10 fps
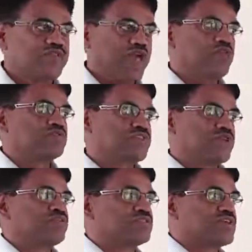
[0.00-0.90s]
n was the
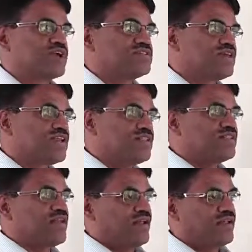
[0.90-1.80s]
input size,
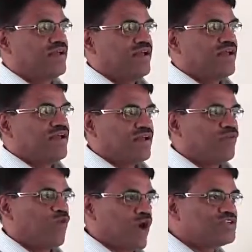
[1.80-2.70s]
then
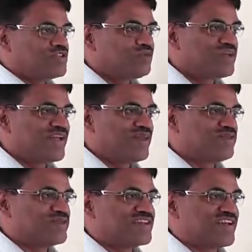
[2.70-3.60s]
1 should be the
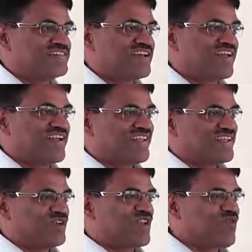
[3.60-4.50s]
input size here, right? There is
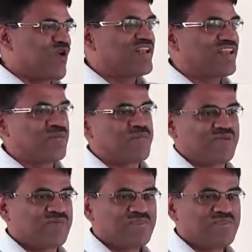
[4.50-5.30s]
only one number.